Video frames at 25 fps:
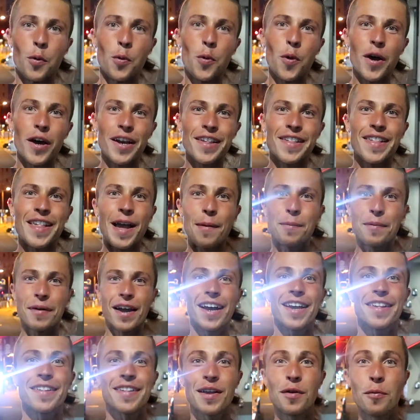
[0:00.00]
What is up,
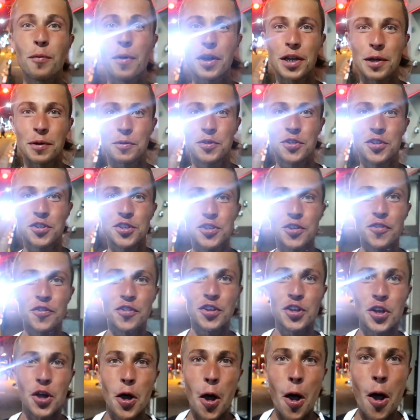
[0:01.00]
guys, and welcome to a new
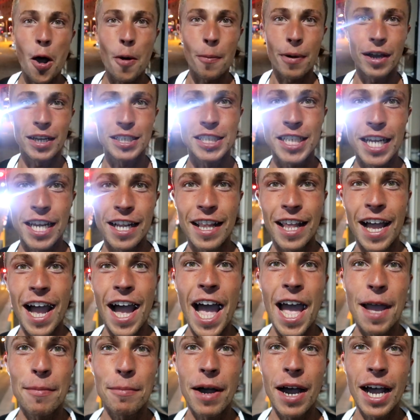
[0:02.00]
video on my channel.
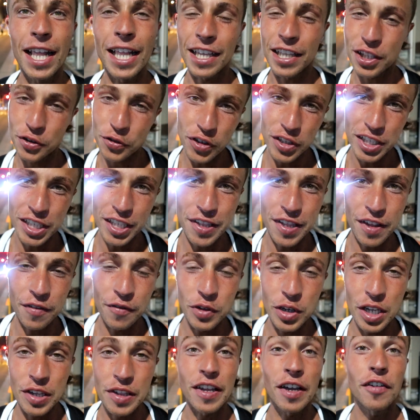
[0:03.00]
I'm Alan,
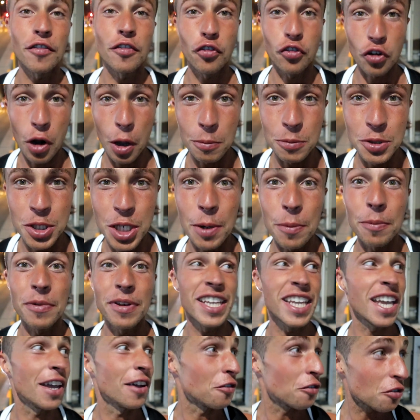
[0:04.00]
27 years young, from
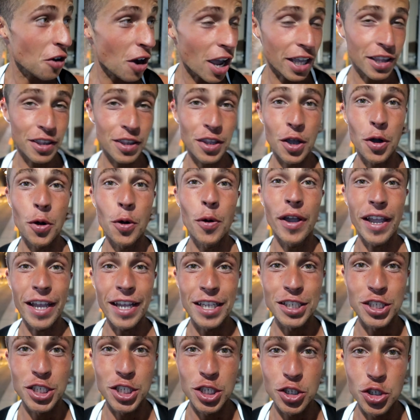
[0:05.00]
Germany, and right now
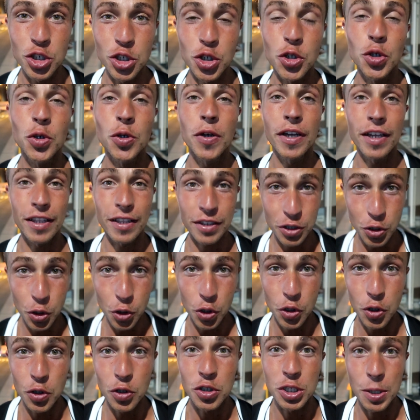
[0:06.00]
in Shinjuku in
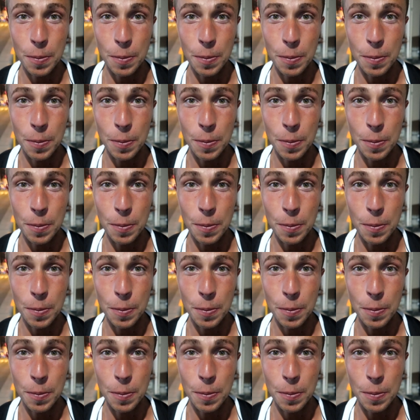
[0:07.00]
Tokyo,